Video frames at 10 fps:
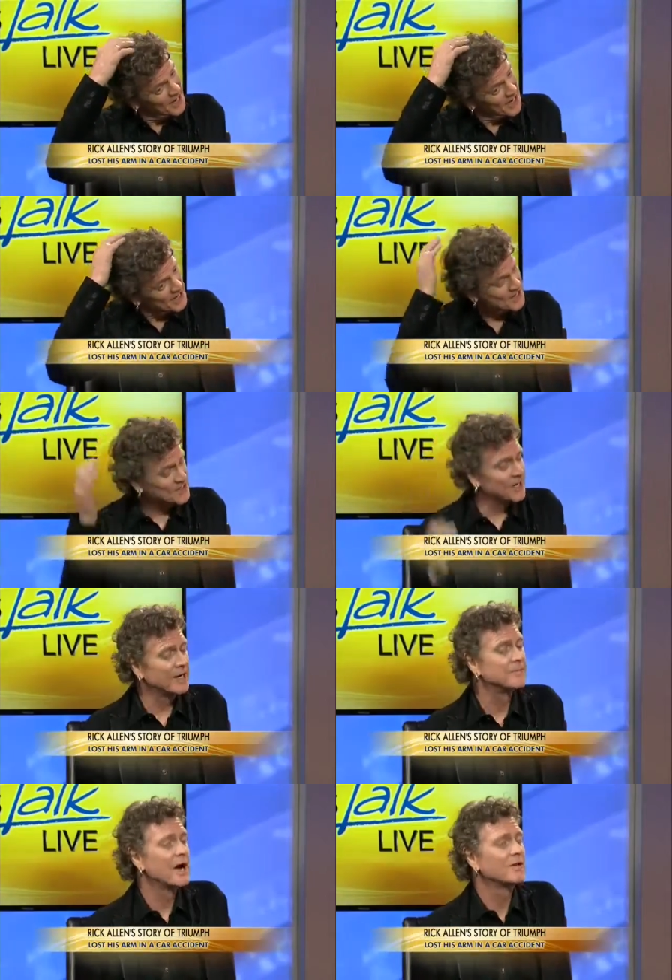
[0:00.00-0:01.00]
and
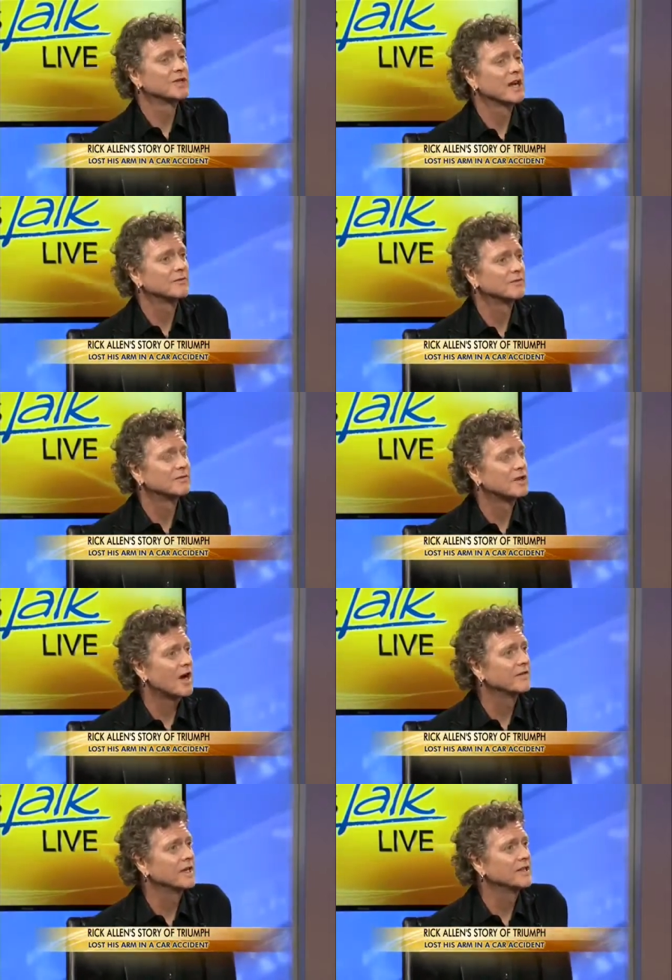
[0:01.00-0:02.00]
um, I was out
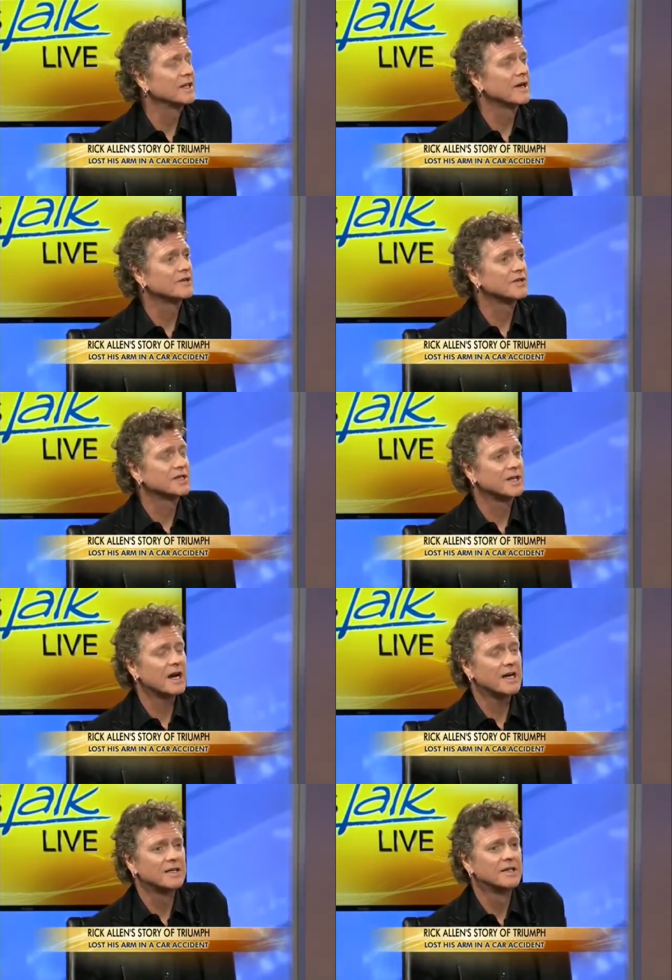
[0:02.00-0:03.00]
driving in the
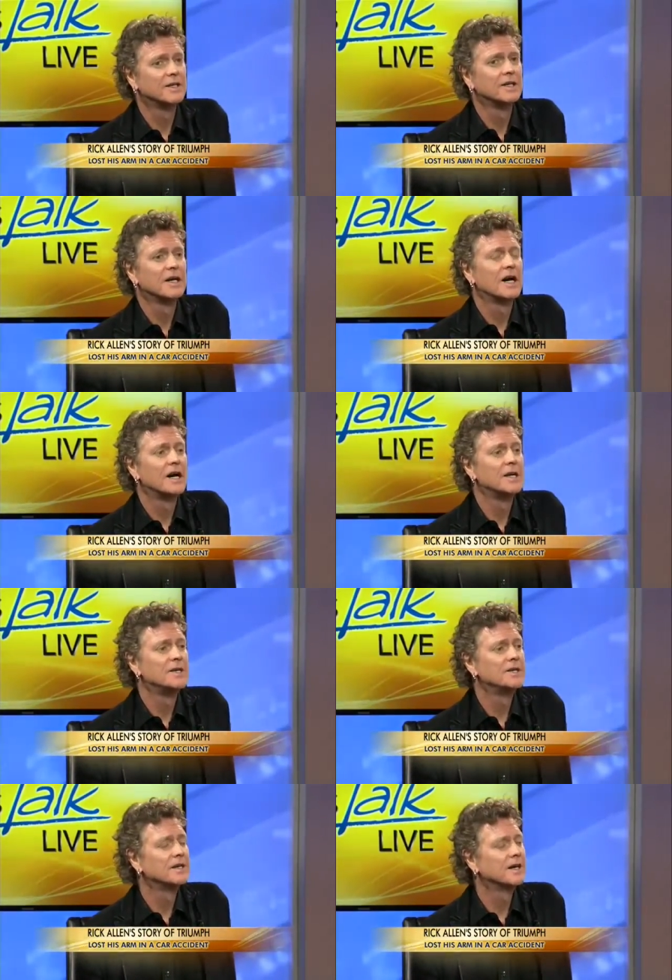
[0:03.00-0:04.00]
countryside,
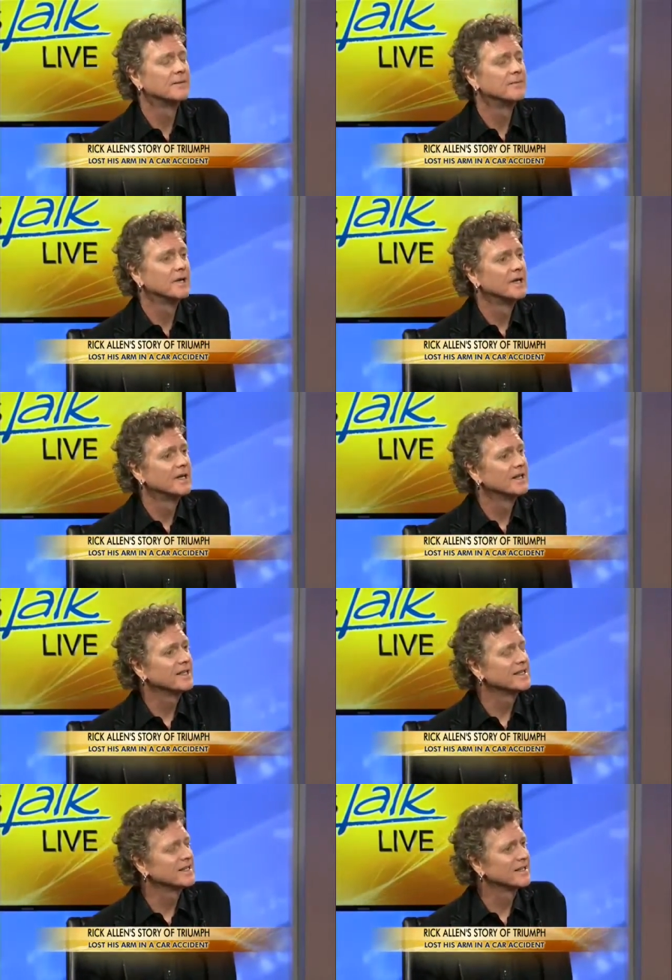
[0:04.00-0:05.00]
and um,
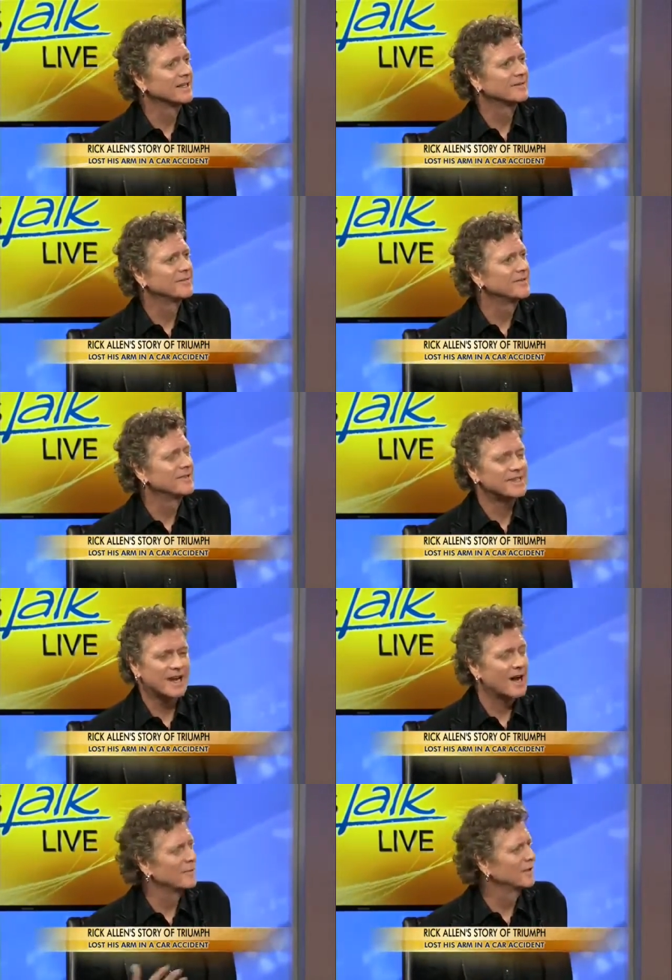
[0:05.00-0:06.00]
this. Uh, this
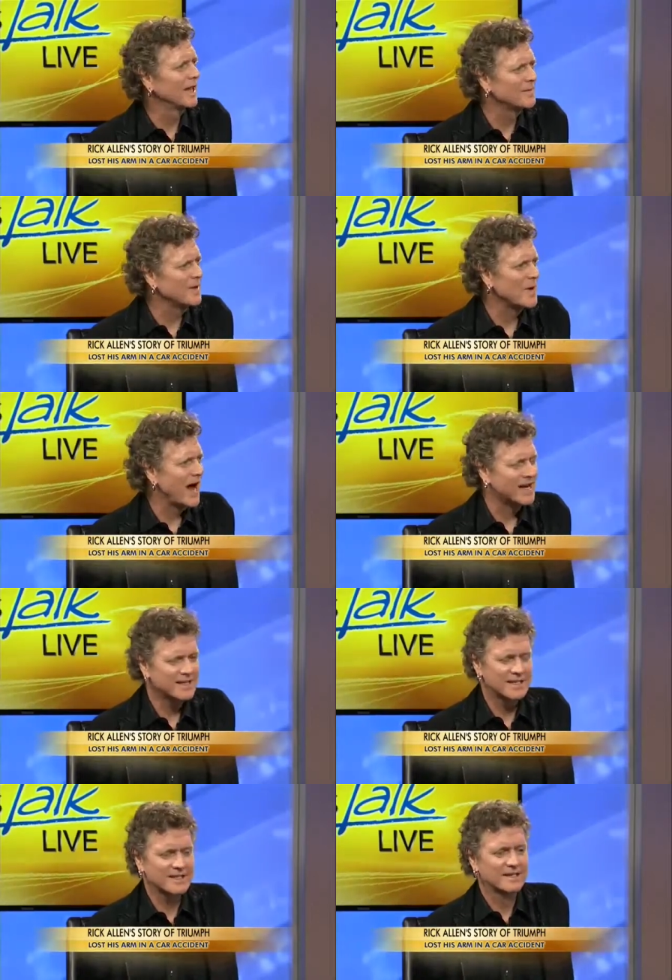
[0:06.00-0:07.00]
guy wouldn't let me pass,
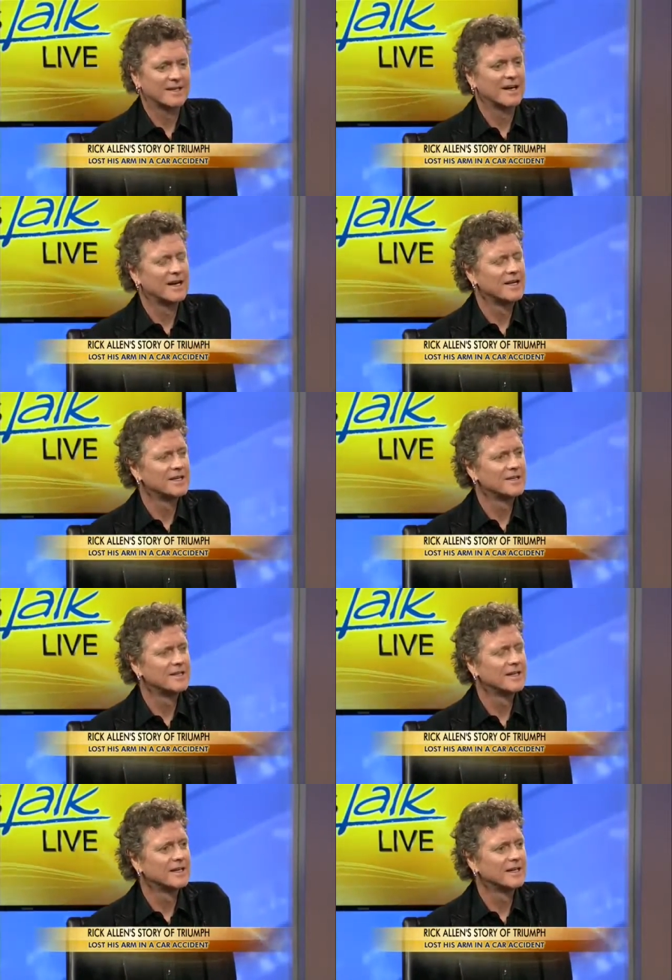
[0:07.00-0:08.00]
and
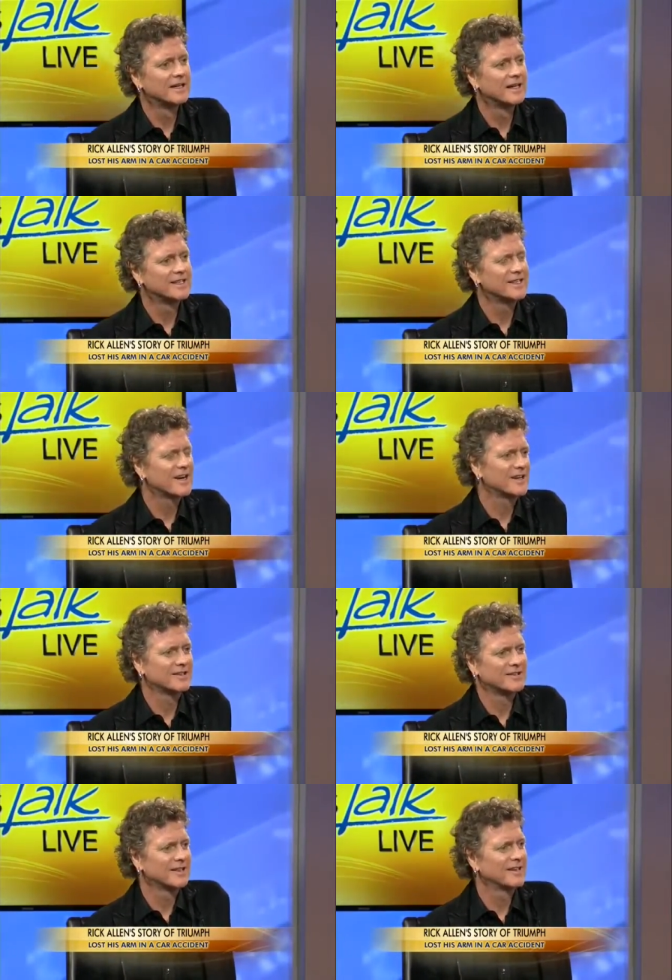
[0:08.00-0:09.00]
uh, I started
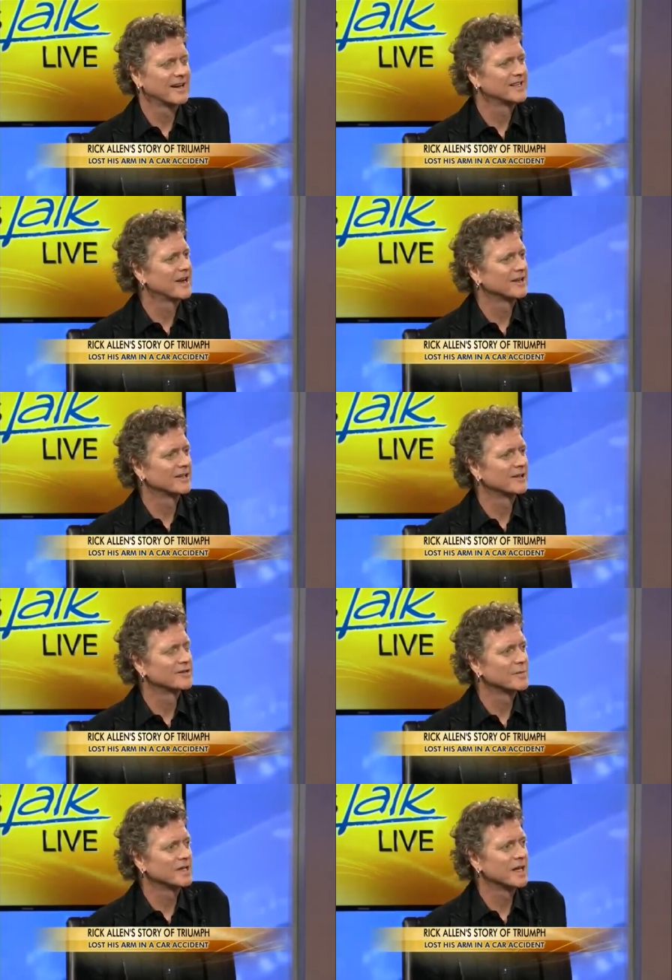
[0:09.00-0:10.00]
I started to
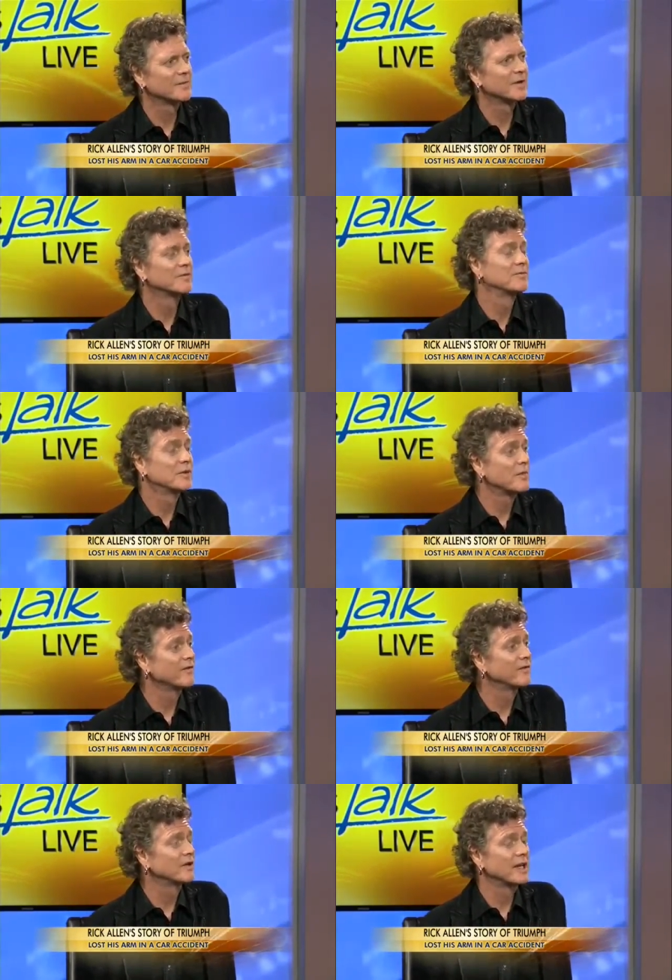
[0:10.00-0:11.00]
lose my temper, put my
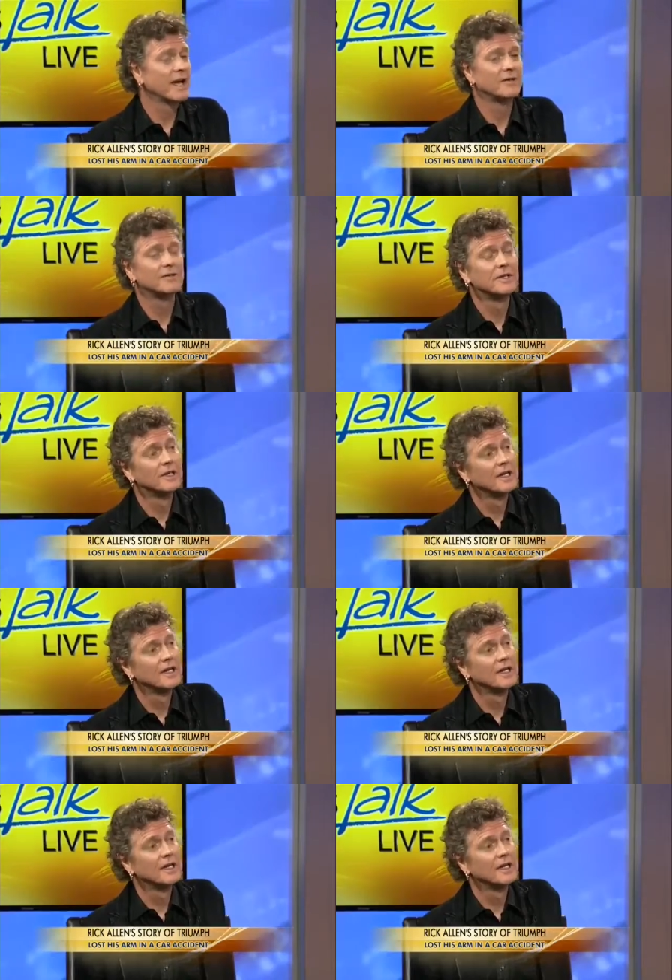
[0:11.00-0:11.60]
foot down,